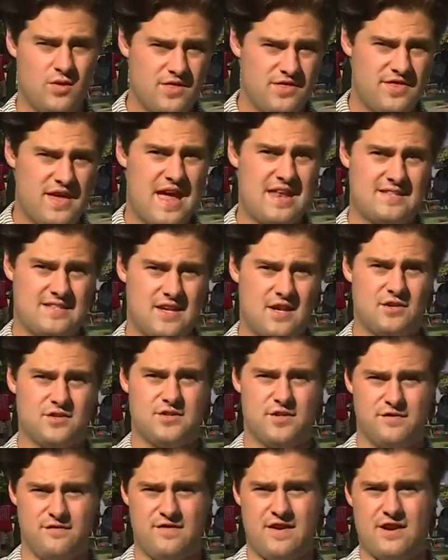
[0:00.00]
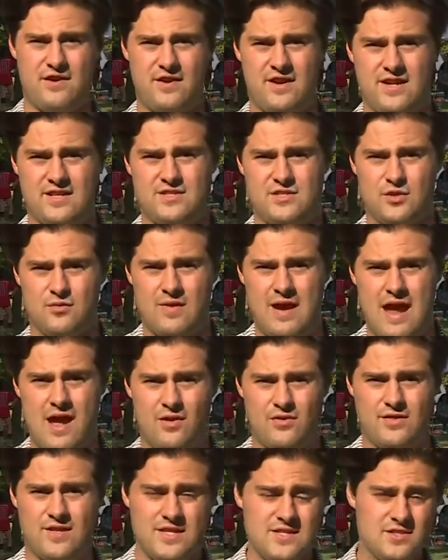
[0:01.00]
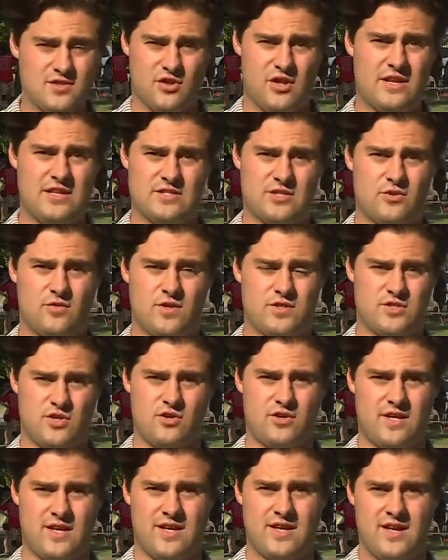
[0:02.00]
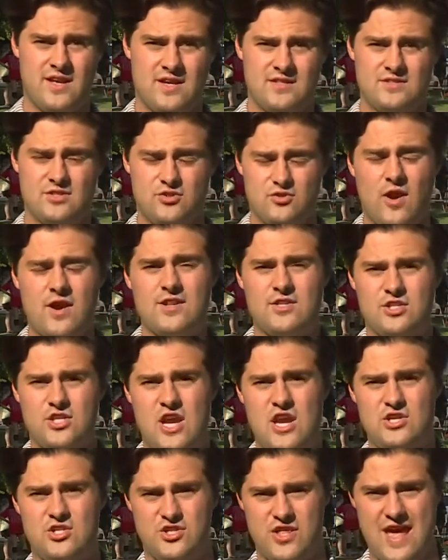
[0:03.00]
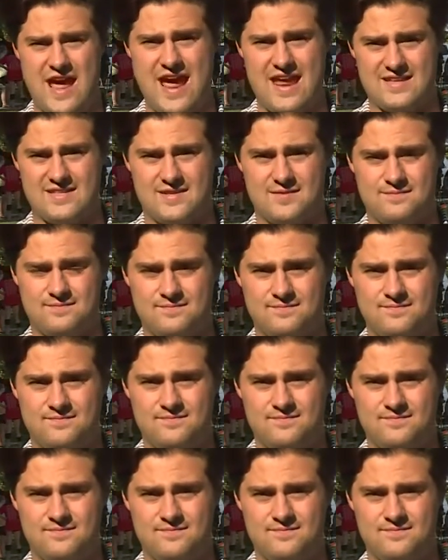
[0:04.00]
And with that Delta variant around, these clinics are returning to try to change that.